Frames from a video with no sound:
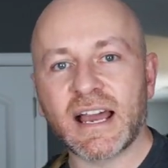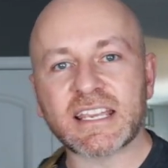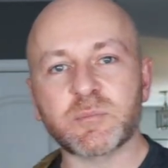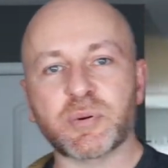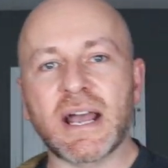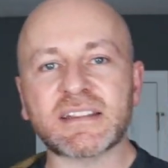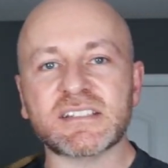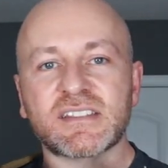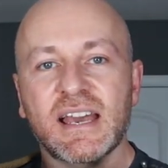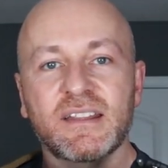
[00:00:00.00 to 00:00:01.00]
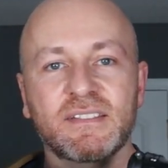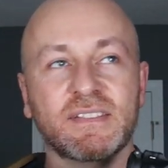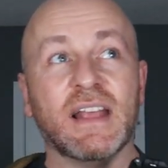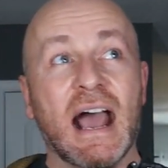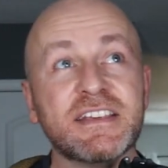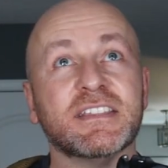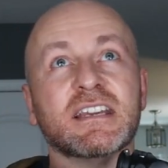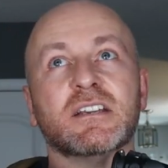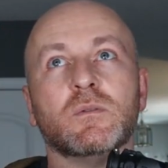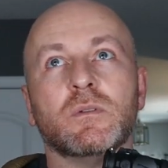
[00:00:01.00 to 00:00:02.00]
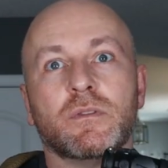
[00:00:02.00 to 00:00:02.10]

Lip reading: I can practice that, I think,